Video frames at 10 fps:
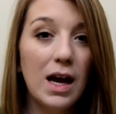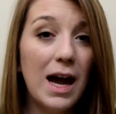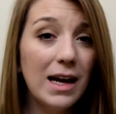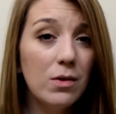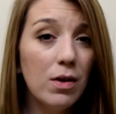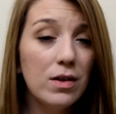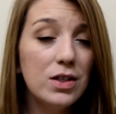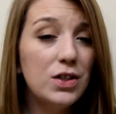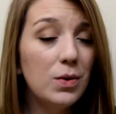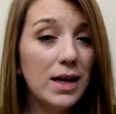I could wear
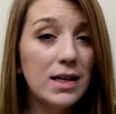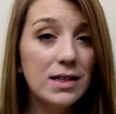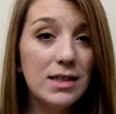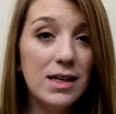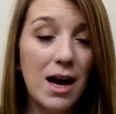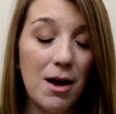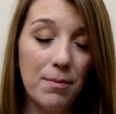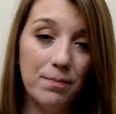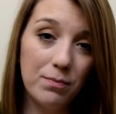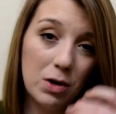the dewiest,
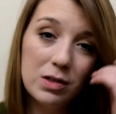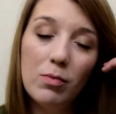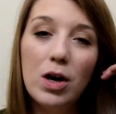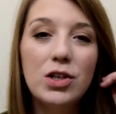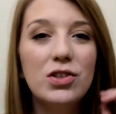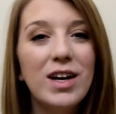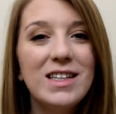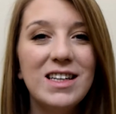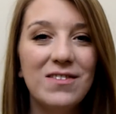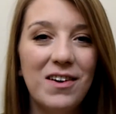most
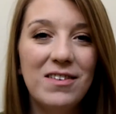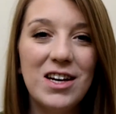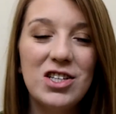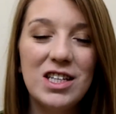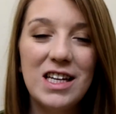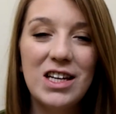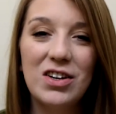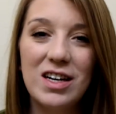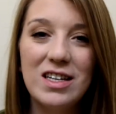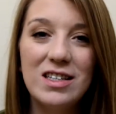moisturizing foundation that
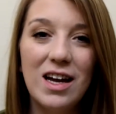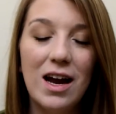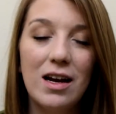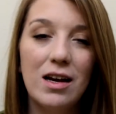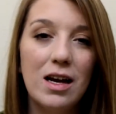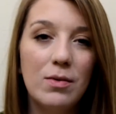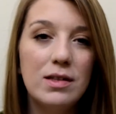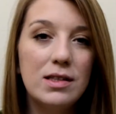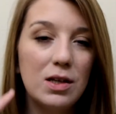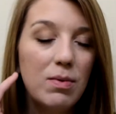there is, and it
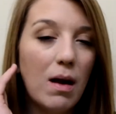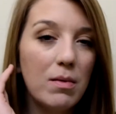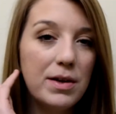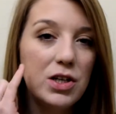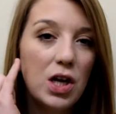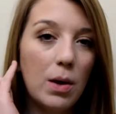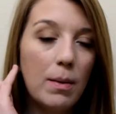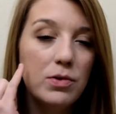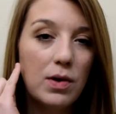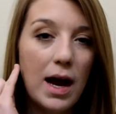would still probably show
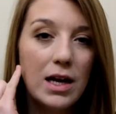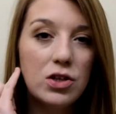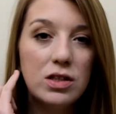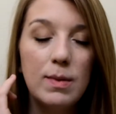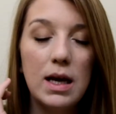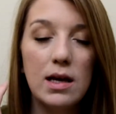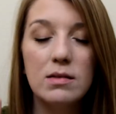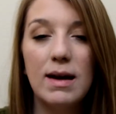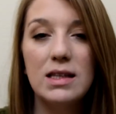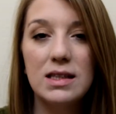up dry just because
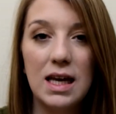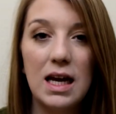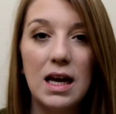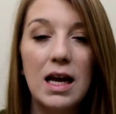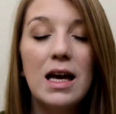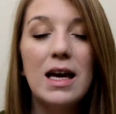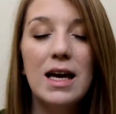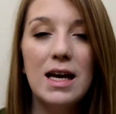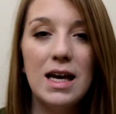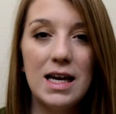my skin
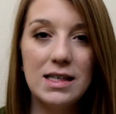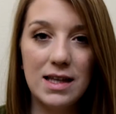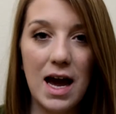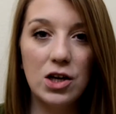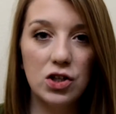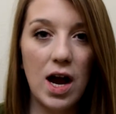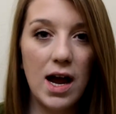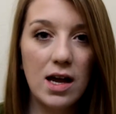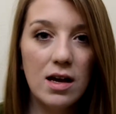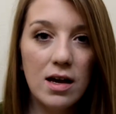is that dry.